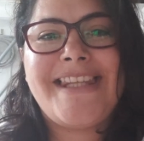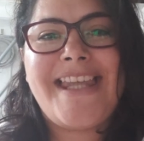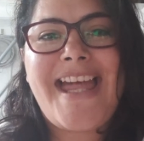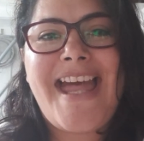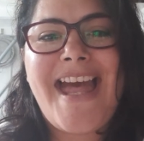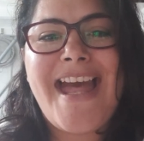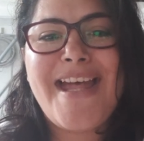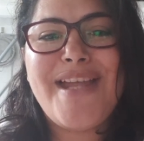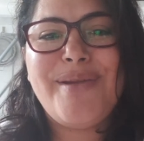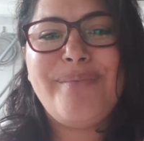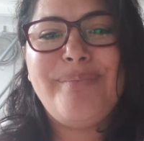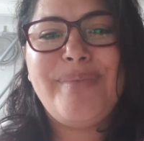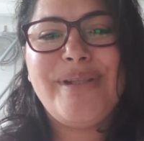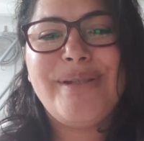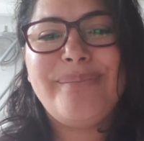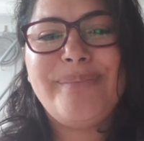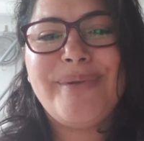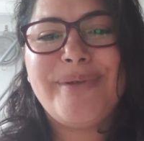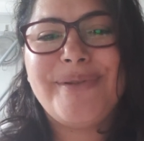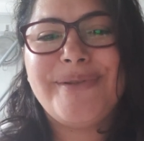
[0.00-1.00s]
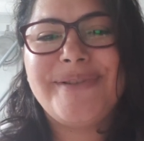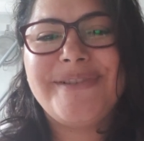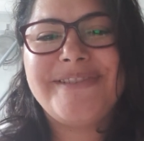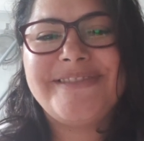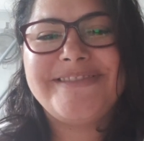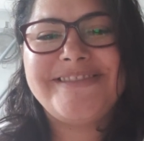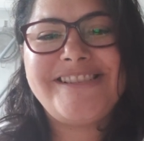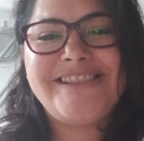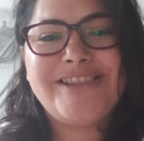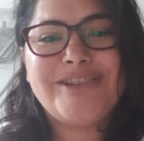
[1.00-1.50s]
Hi
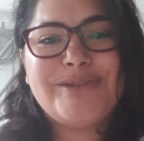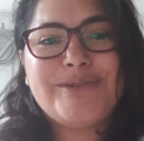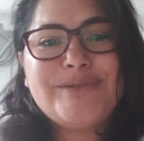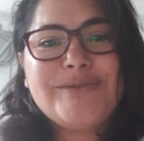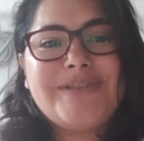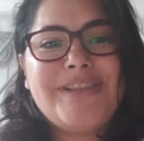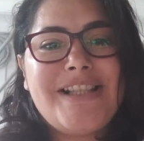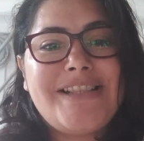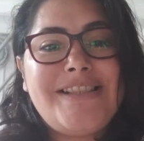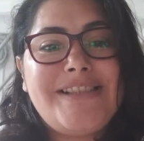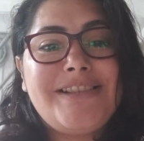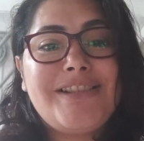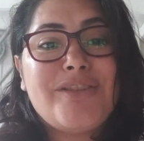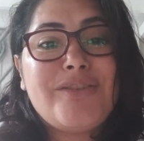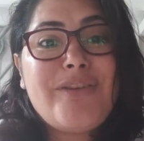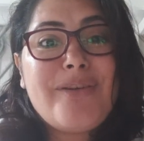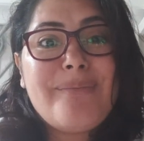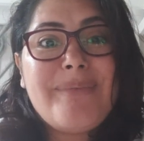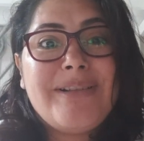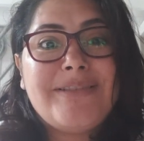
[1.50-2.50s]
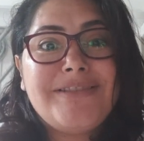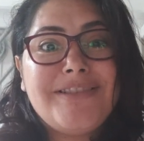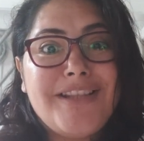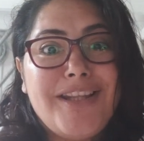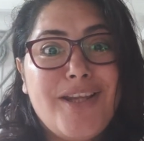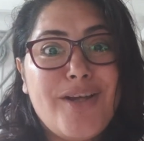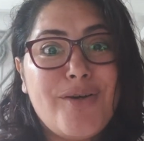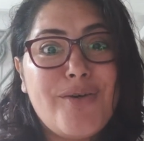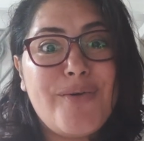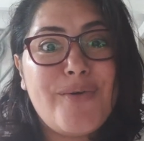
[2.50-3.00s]
people, so let's talk about
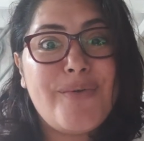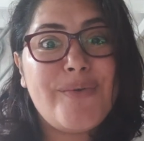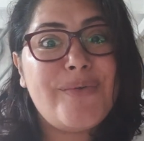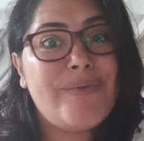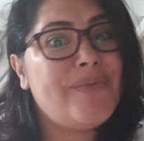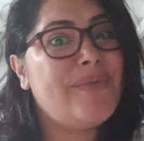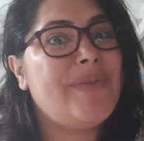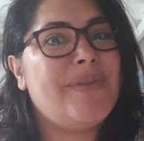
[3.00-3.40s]
love.